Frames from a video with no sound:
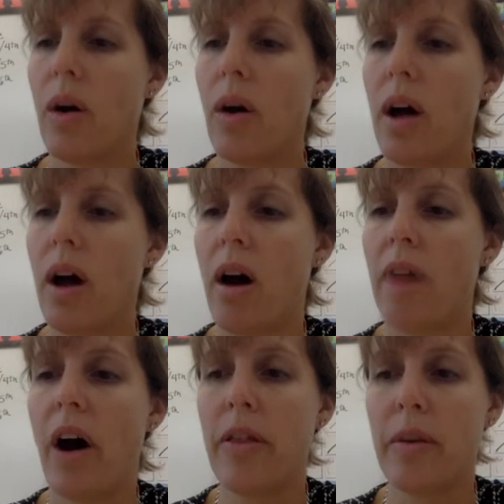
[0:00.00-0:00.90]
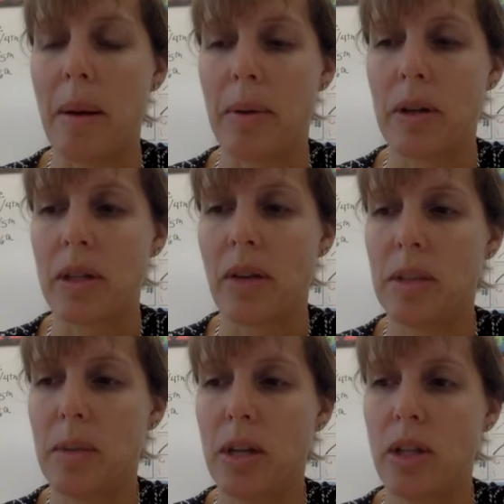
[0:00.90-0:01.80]
of other members of its
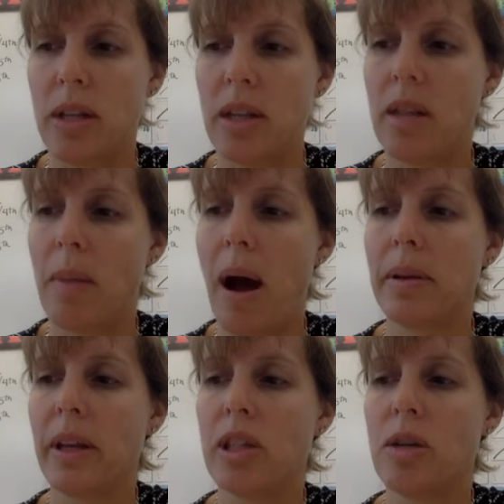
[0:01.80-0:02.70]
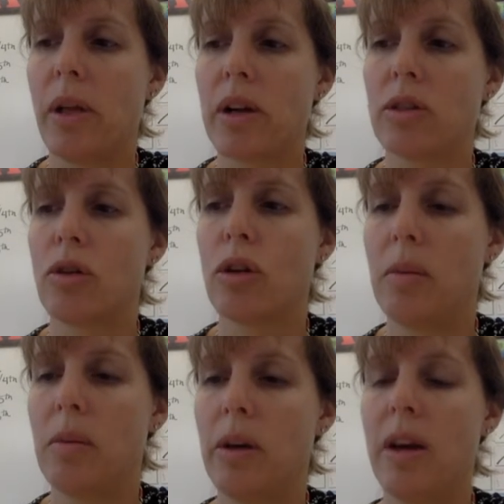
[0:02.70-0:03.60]
species, and the population belongs to a
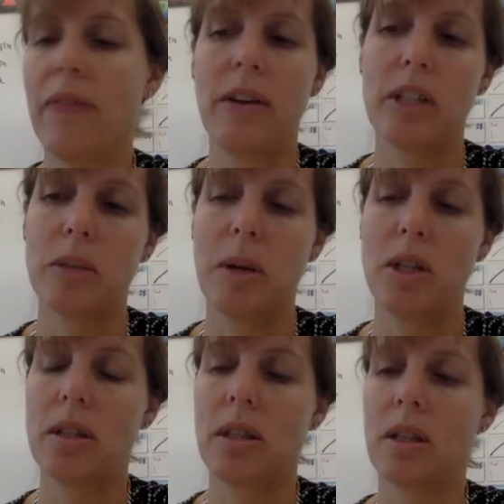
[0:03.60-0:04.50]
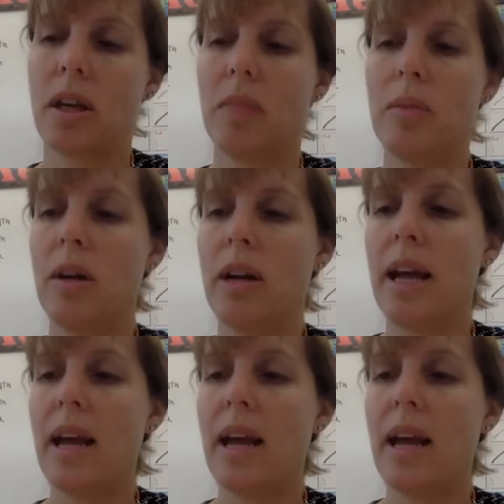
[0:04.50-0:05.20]
community of different species. The community and